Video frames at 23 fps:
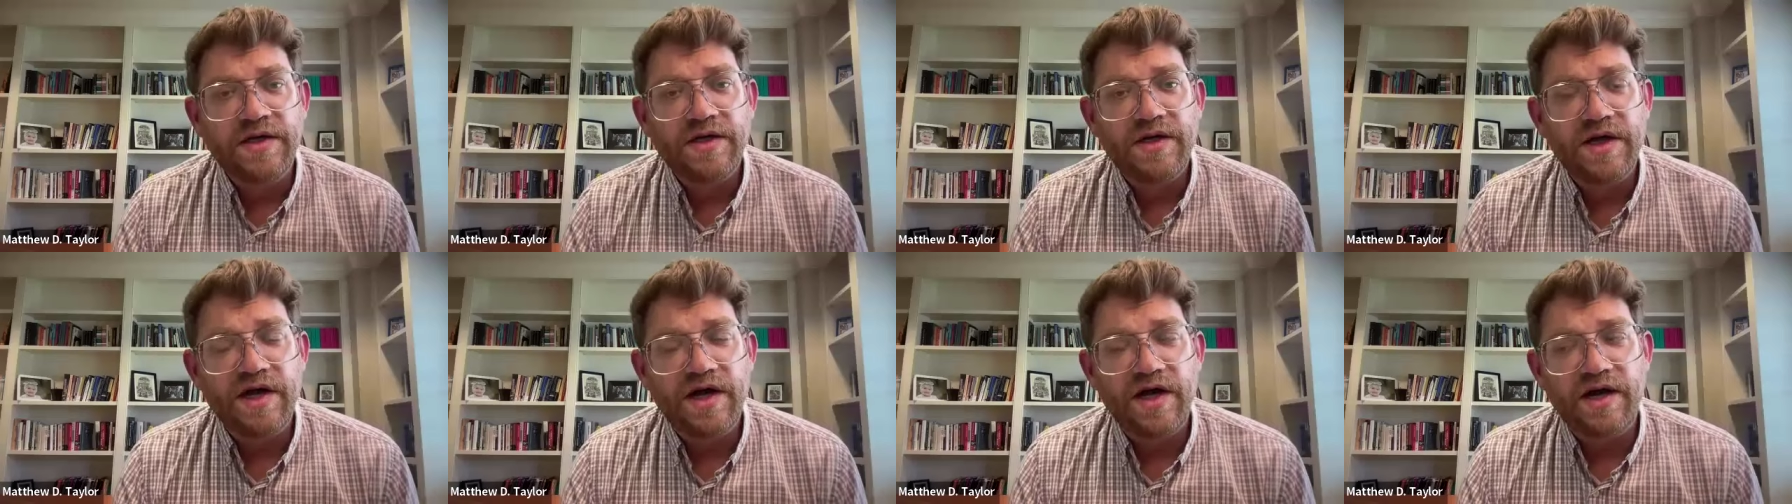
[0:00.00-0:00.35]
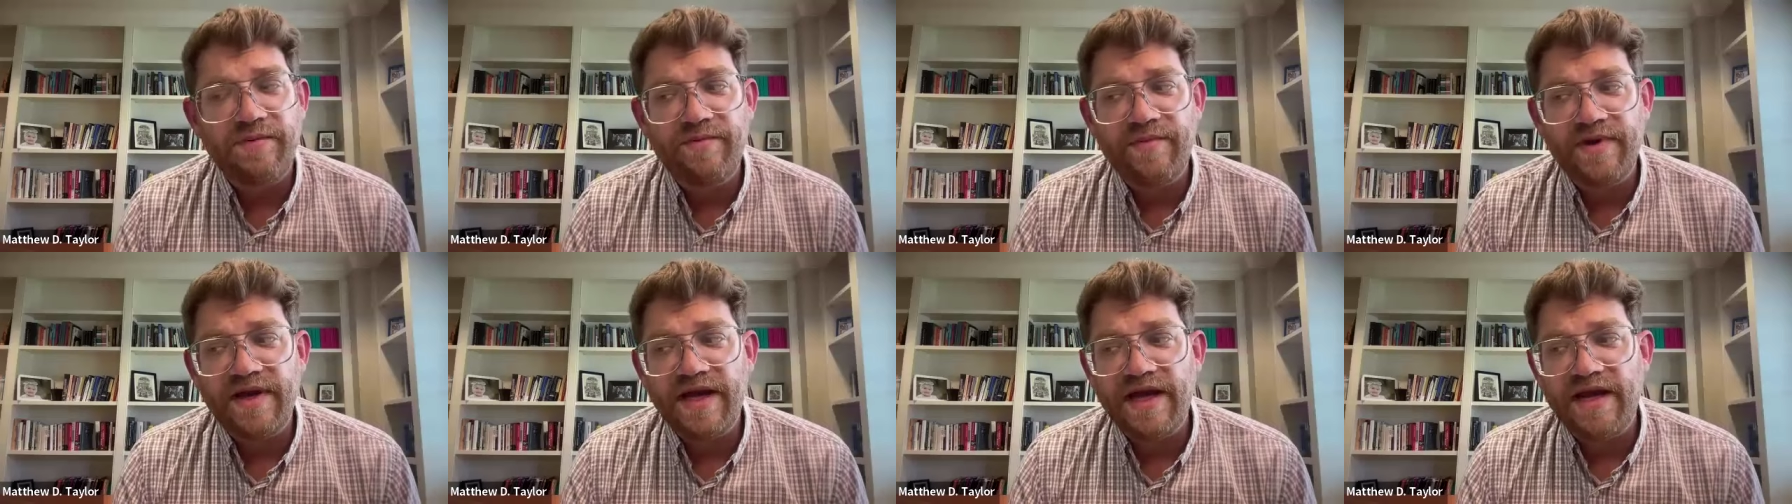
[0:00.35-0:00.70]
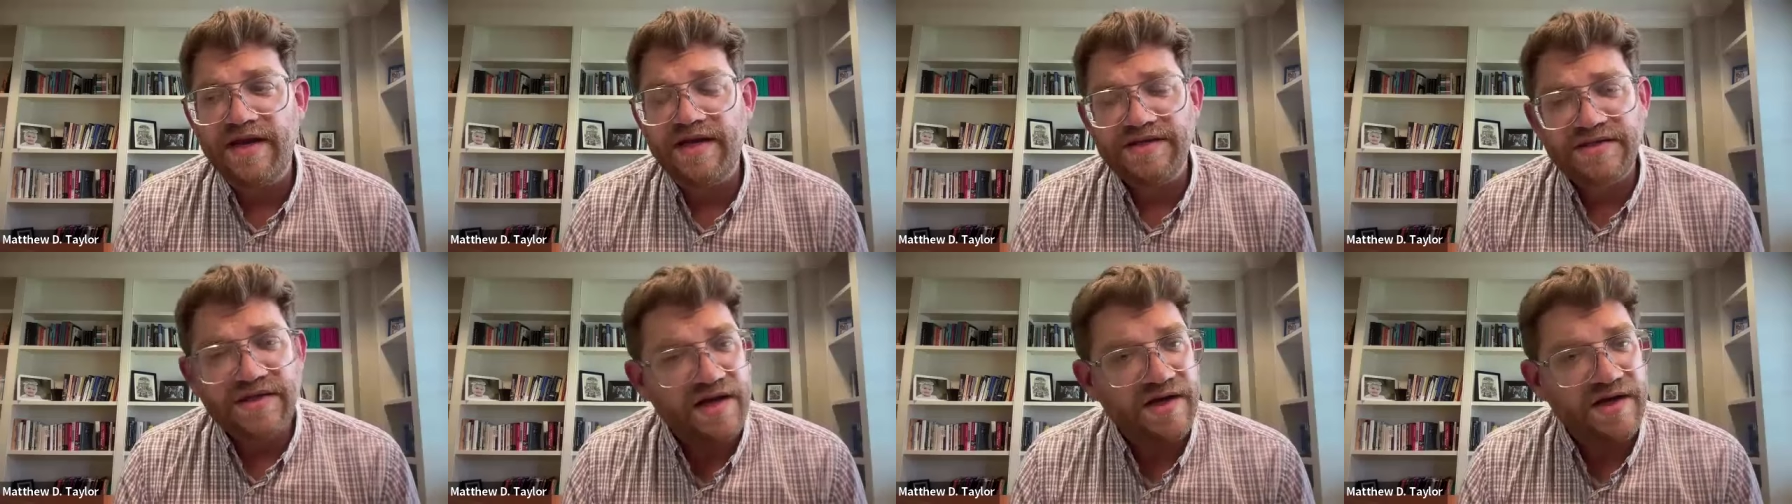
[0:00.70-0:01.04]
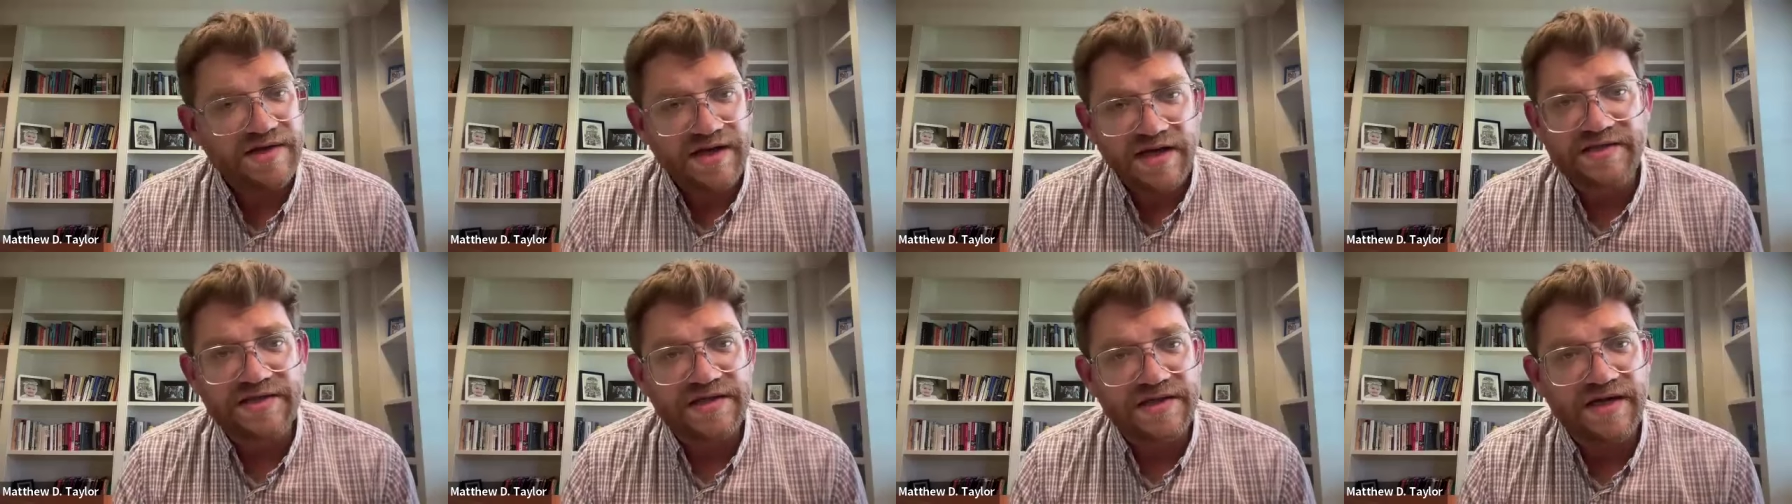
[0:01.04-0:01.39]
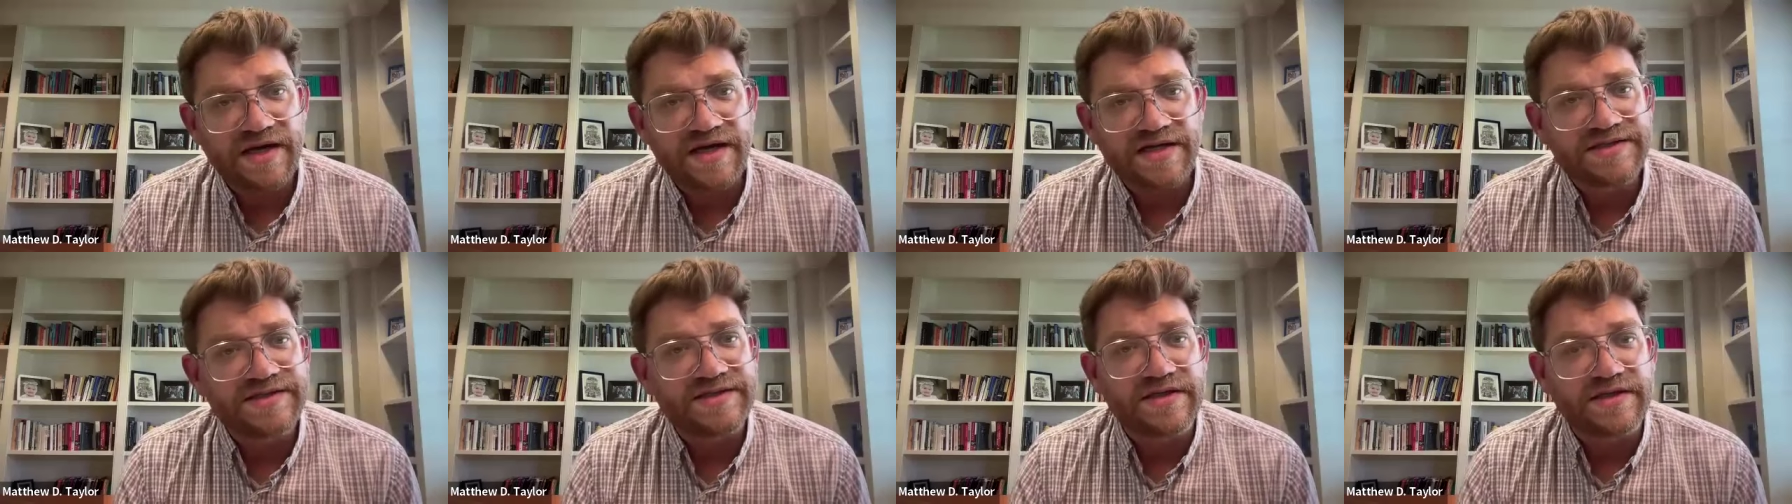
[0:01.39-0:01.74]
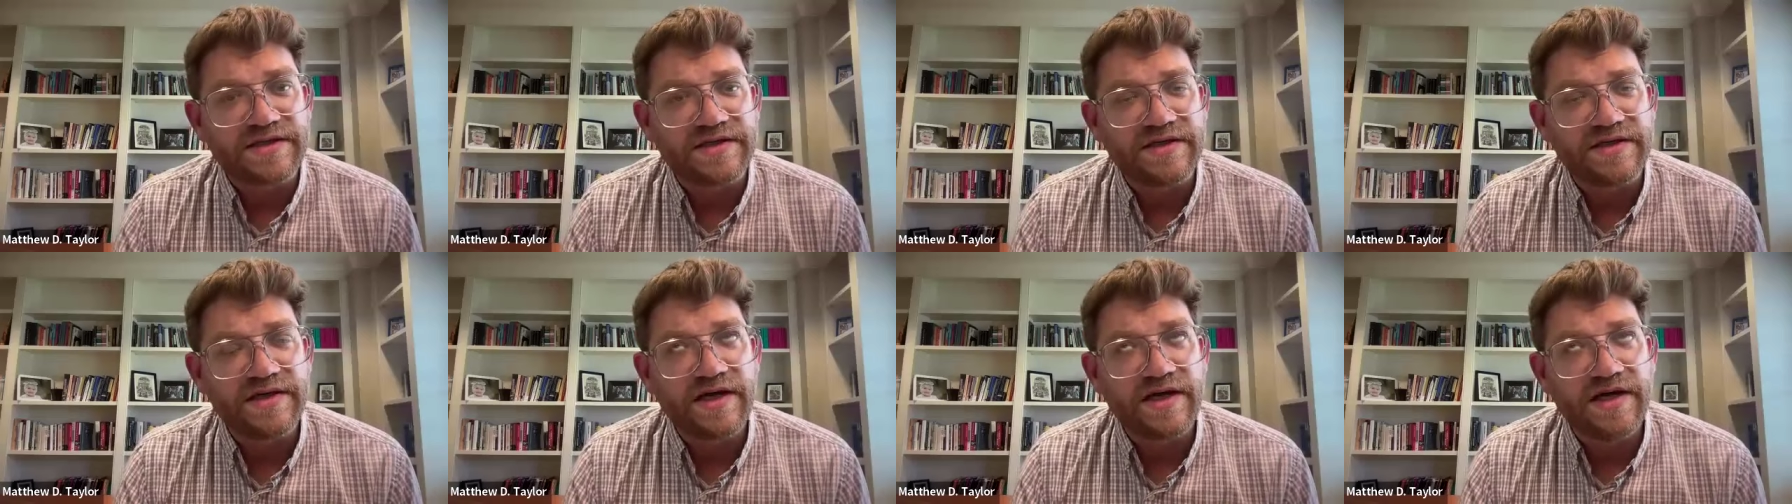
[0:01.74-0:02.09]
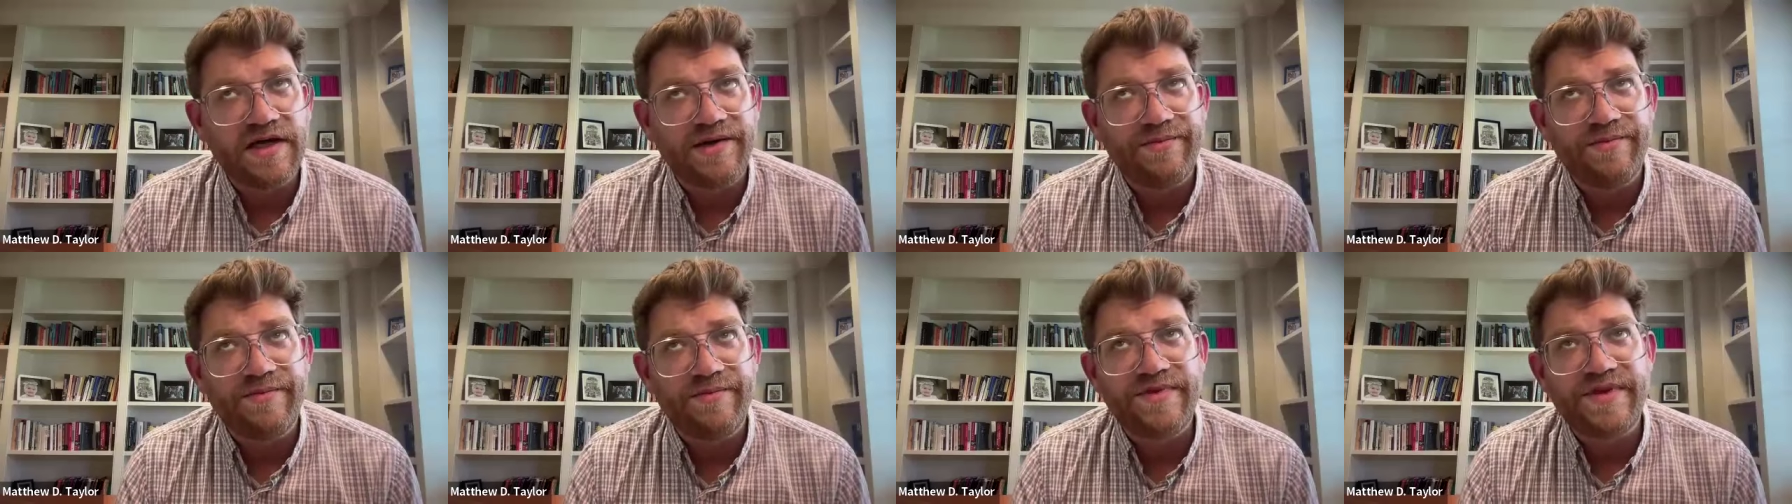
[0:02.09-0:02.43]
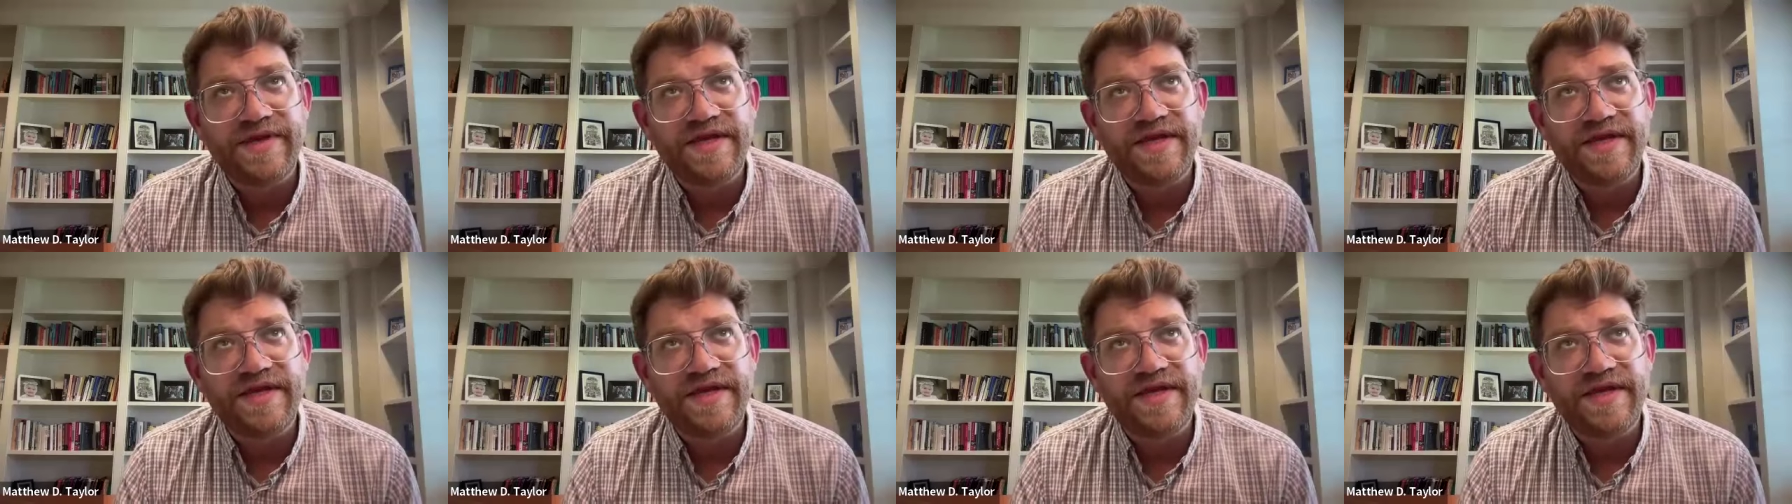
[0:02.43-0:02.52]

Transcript: Um, and in talking to Yasir, um,